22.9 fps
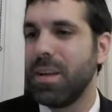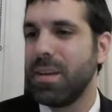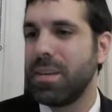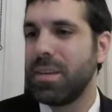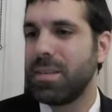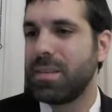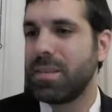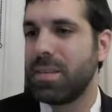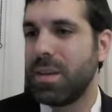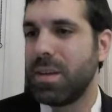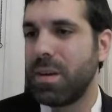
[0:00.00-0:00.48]

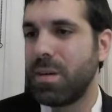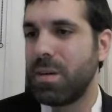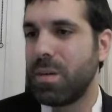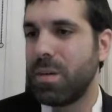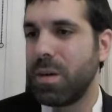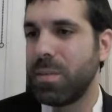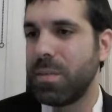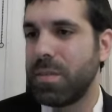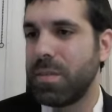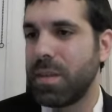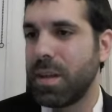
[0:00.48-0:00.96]
So
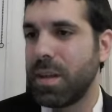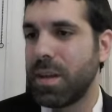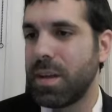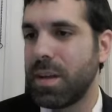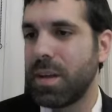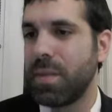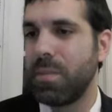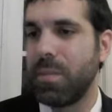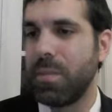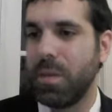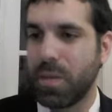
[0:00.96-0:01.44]
um, he's telling
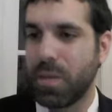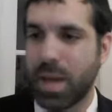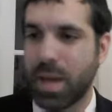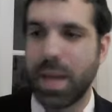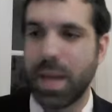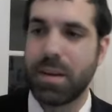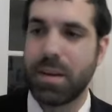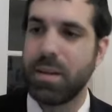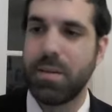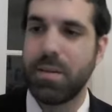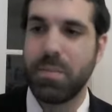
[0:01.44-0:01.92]
him you
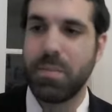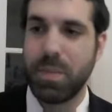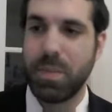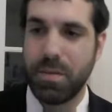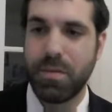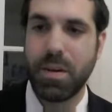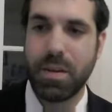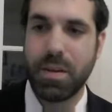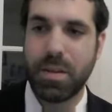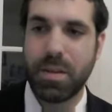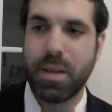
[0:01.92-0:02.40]
can't be
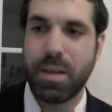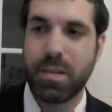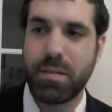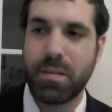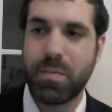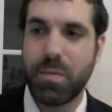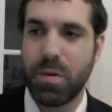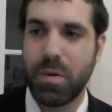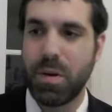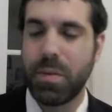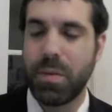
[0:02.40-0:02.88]
very, that's
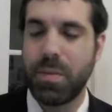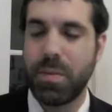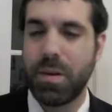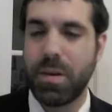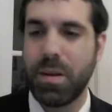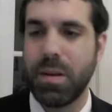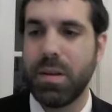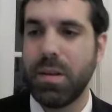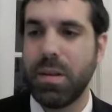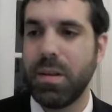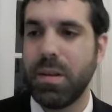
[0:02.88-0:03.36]

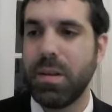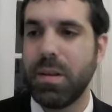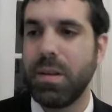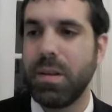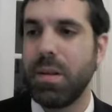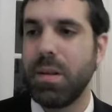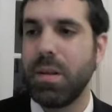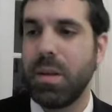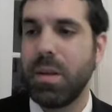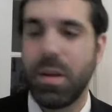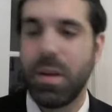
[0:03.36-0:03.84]
prohibited.
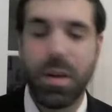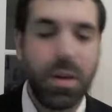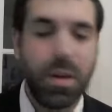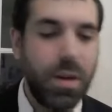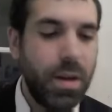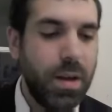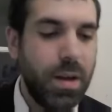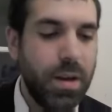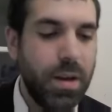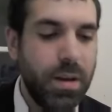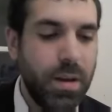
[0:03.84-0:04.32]

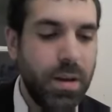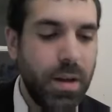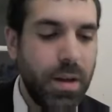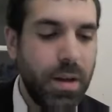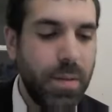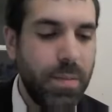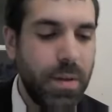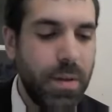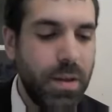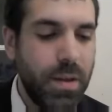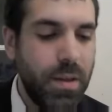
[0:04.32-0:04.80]
And
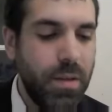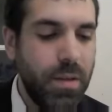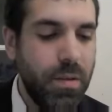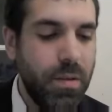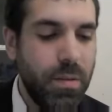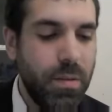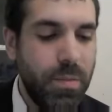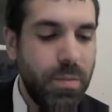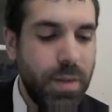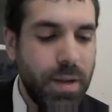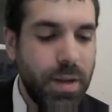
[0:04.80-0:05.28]
um, I think the
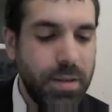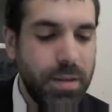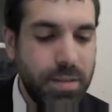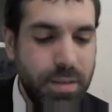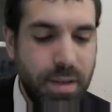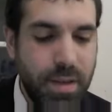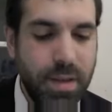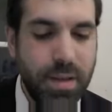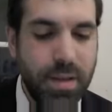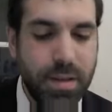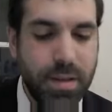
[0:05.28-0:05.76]
Ramban
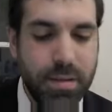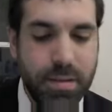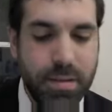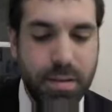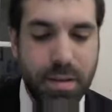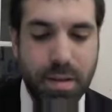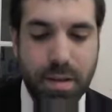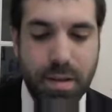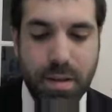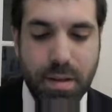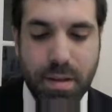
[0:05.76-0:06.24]
says
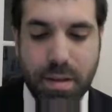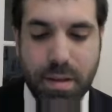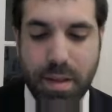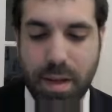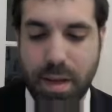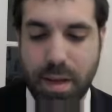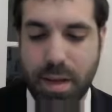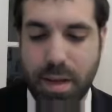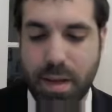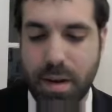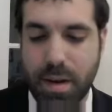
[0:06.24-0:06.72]

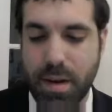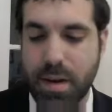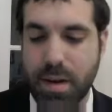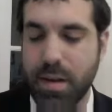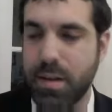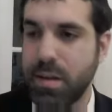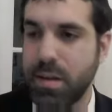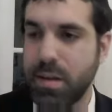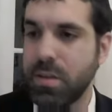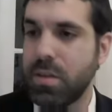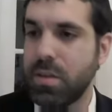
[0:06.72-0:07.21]
that in
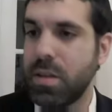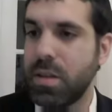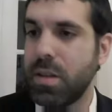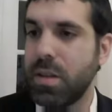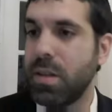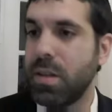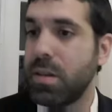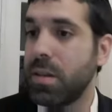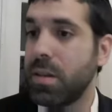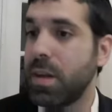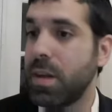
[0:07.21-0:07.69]

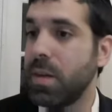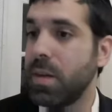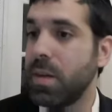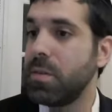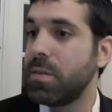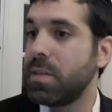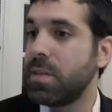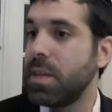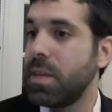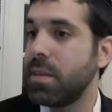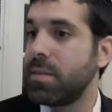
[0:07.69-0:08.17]
addition, the
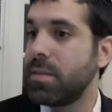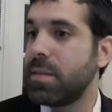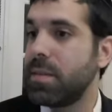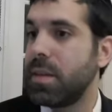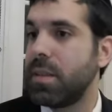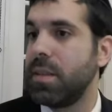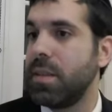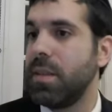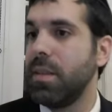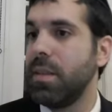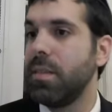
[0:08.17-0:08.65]
Talmud says
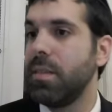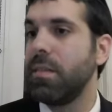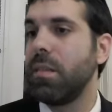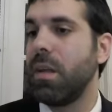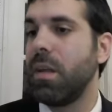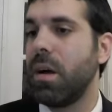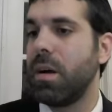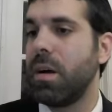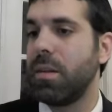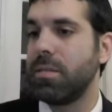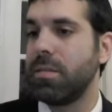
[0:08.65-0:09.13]
that these
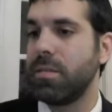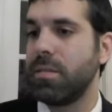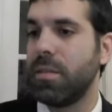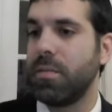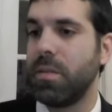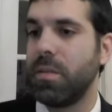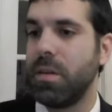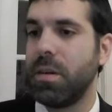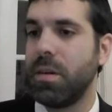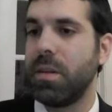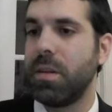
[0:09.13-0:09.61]
laws of,
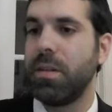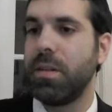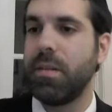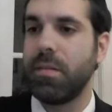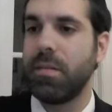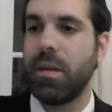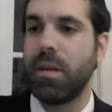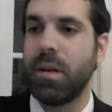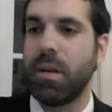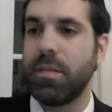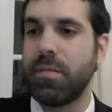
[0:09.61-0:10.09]
I know, these
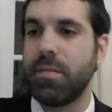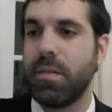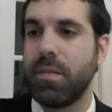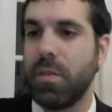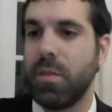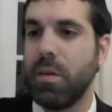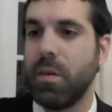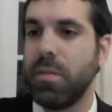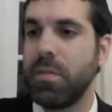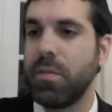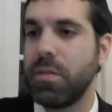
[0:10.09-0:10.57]
laws of
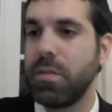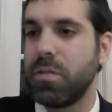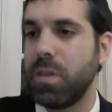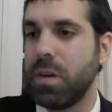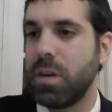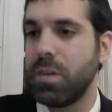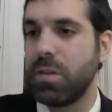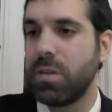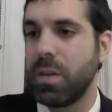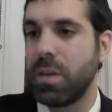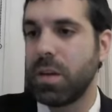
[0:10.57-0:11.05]

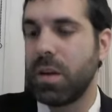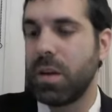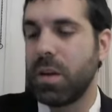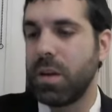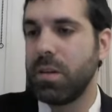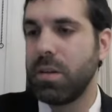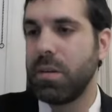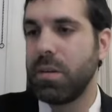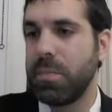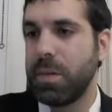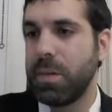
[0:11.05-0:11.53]
overcharging and
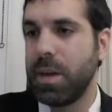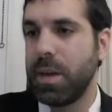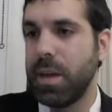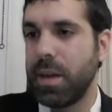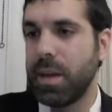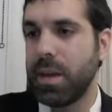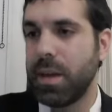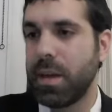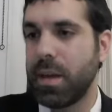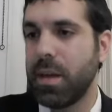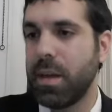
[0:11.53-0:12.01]

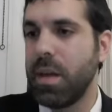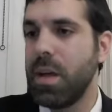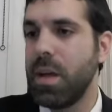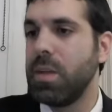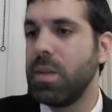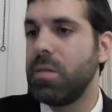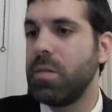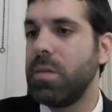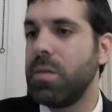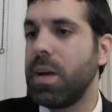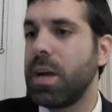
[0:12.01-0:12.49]
underpaying
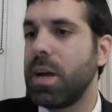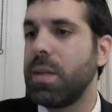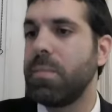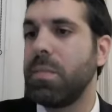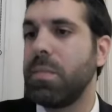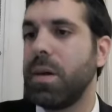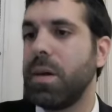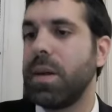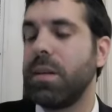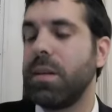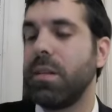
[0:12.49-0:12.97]
do not
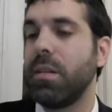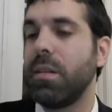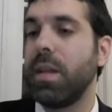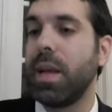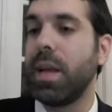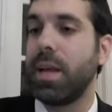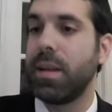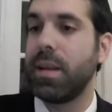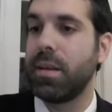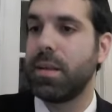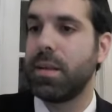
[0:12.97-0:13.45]
apply to land.